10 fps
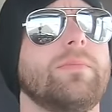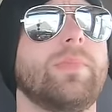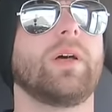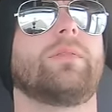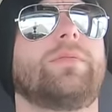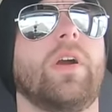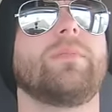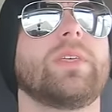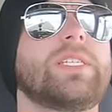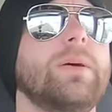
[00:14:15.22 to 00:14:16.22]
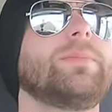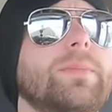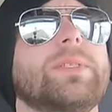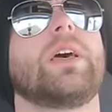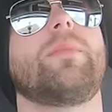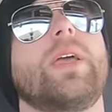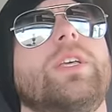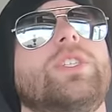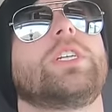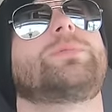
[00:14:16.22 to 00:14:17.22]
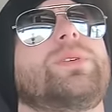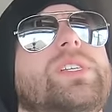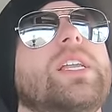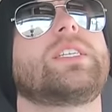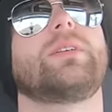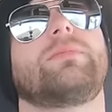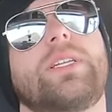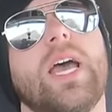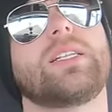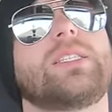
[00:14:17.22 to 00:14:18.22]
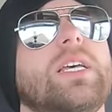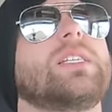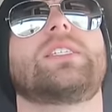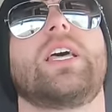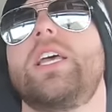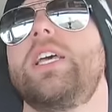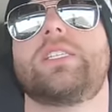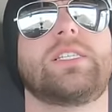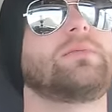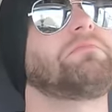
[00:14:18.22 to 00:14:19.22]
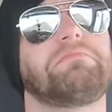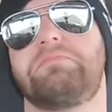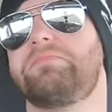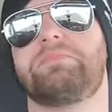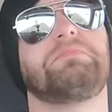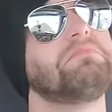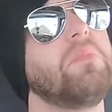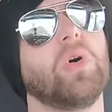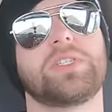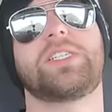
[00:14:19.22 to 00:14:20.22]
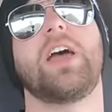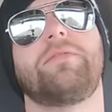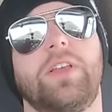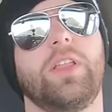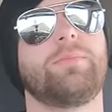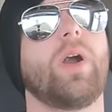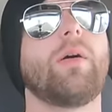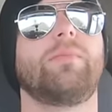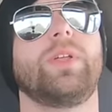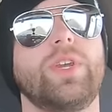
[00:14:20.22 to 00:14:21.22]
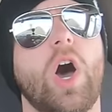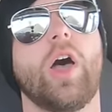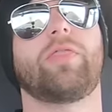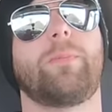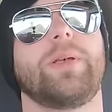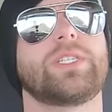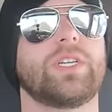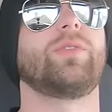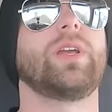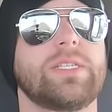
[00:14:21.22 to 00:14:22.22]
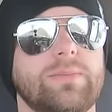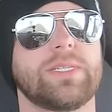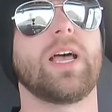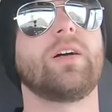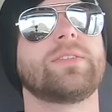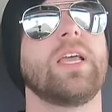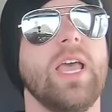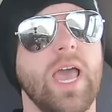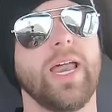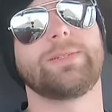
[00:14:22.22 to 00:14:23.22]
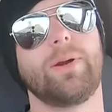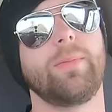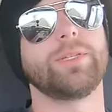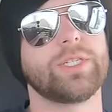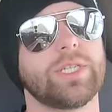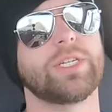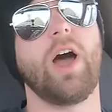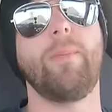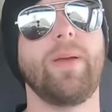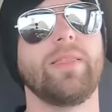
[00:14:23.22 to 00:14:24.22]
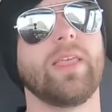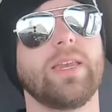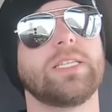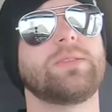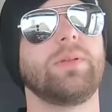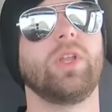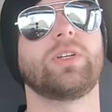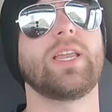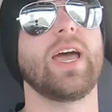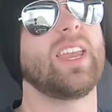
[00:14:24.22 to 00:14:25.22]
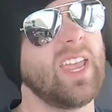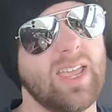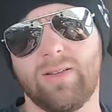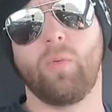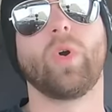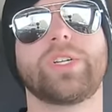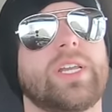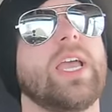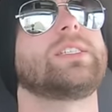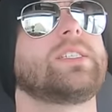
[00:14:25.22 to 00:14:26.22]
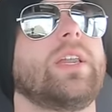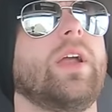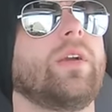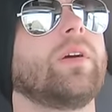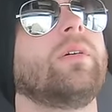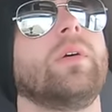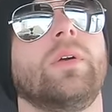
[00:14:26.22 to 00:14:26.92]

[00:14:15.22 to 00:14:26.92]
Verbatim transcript: But from the symptoms that my engine is presenting, Dad says that it's most definitely probably not the piston rings themselves, and it's probably just the top end that needs to be looked at, worst case scenario.